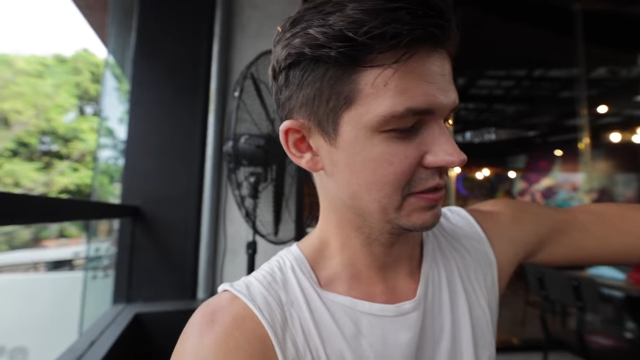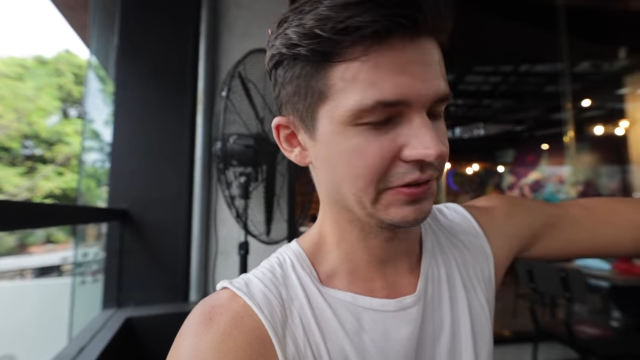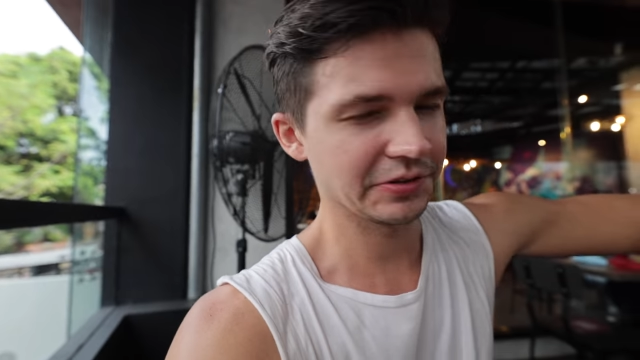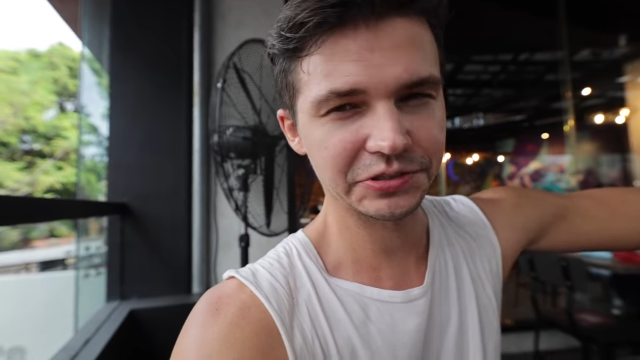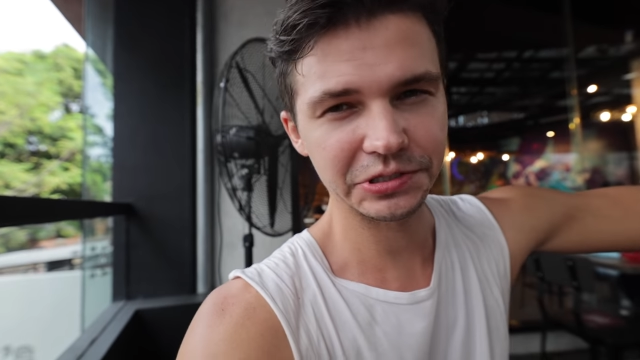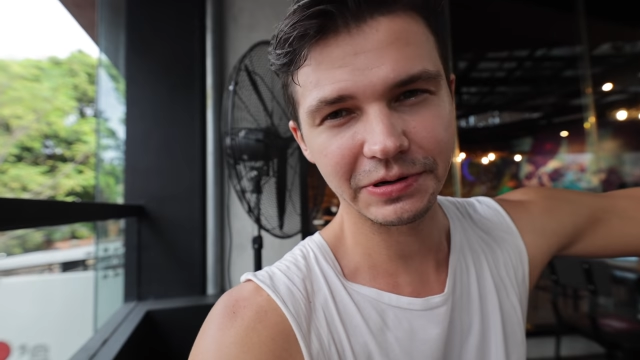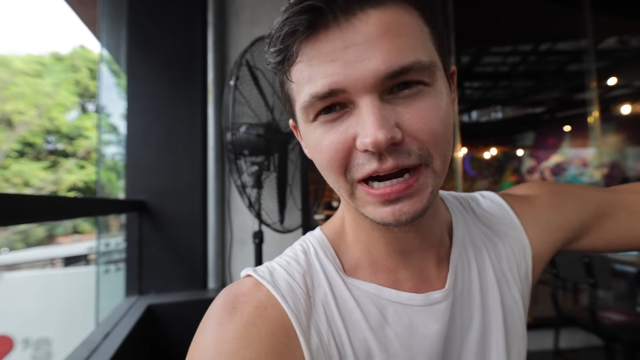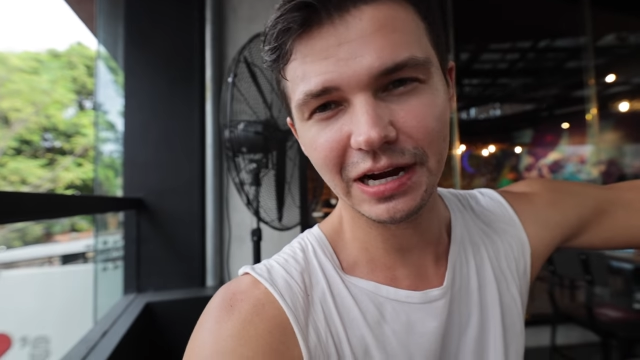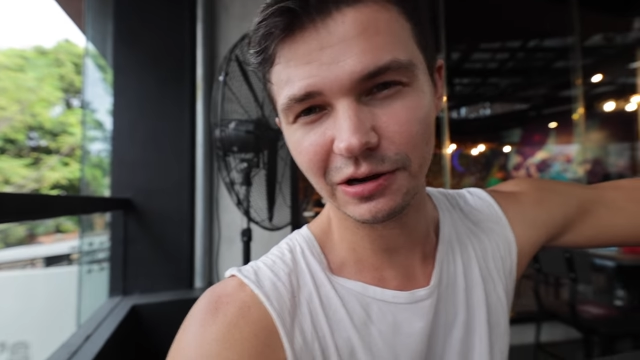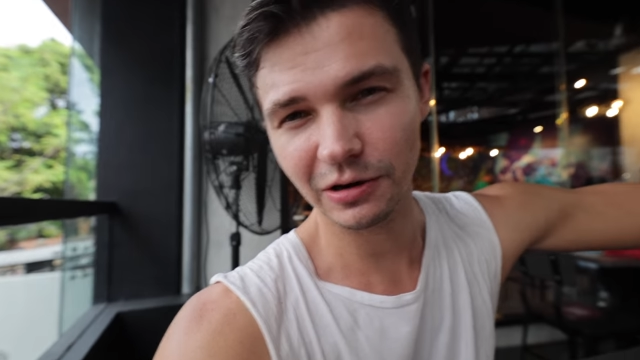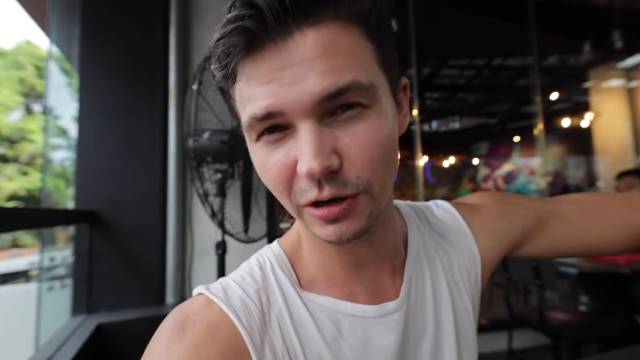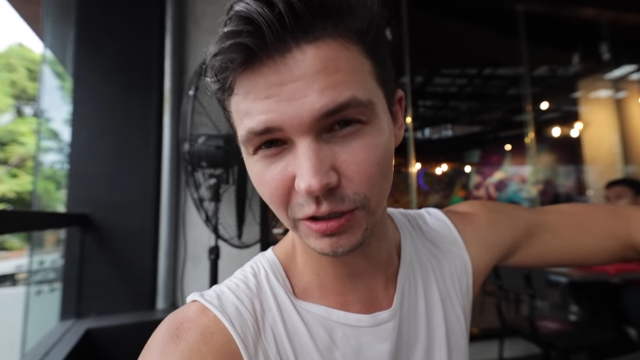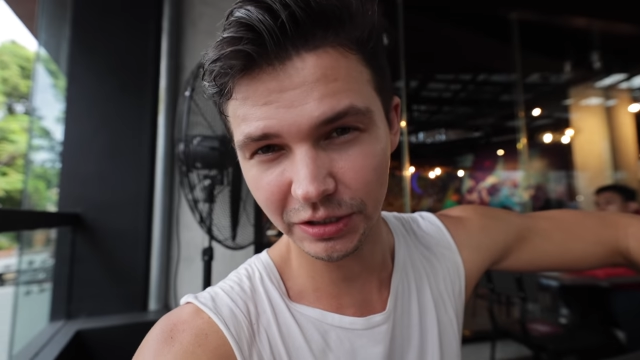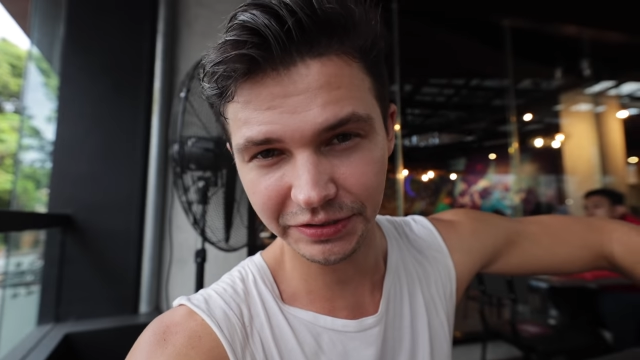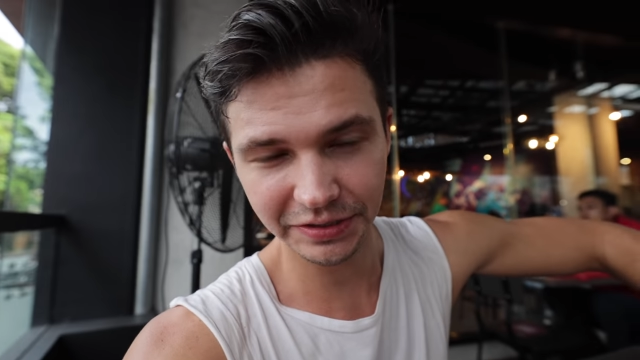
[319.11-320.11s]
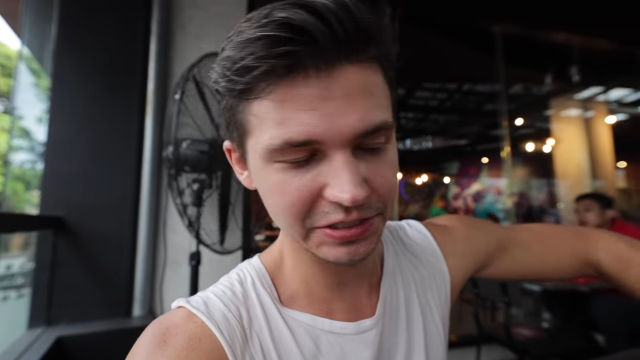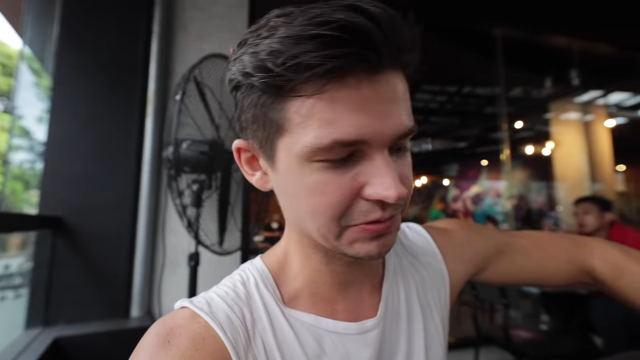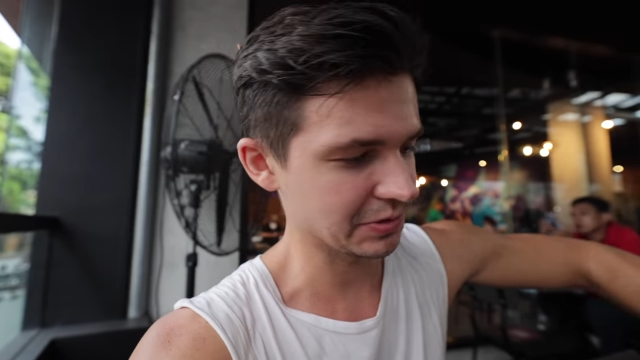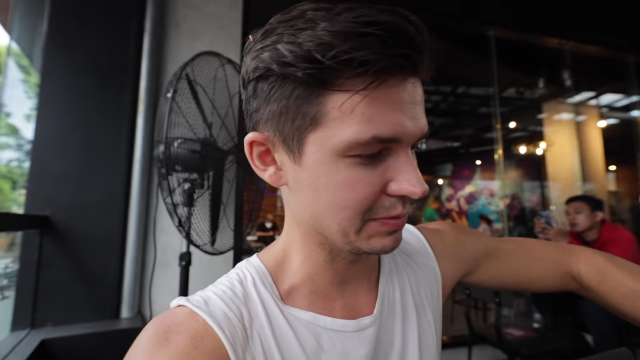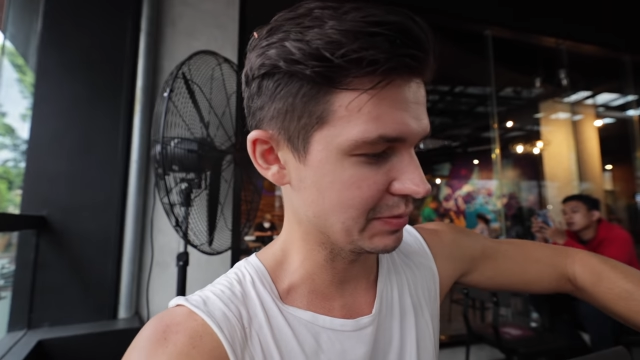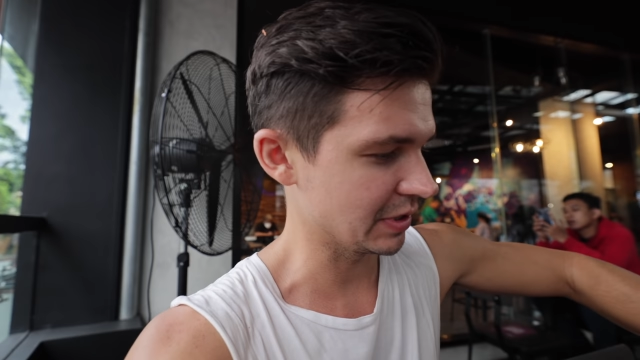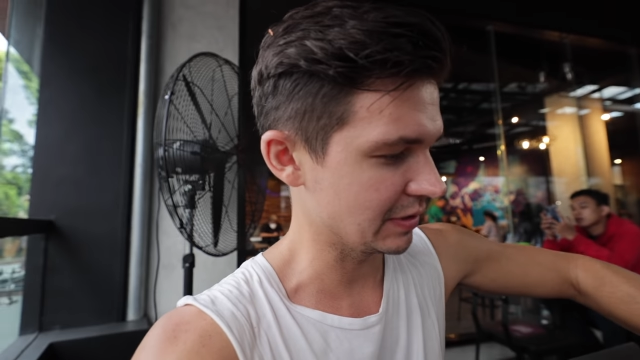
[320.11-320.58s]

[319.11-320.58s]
So there's no alcohol in this one,